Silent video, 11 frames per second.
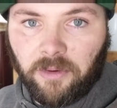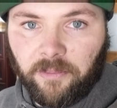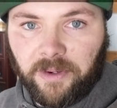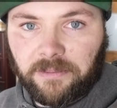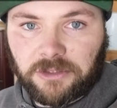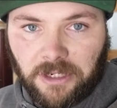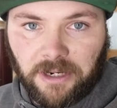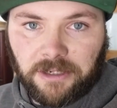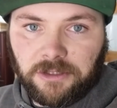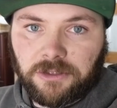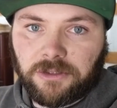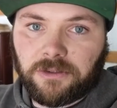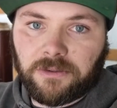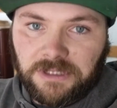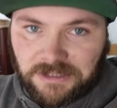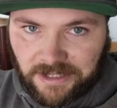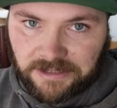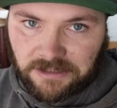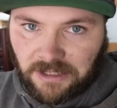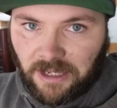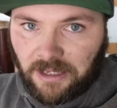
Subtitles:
trying to do a test day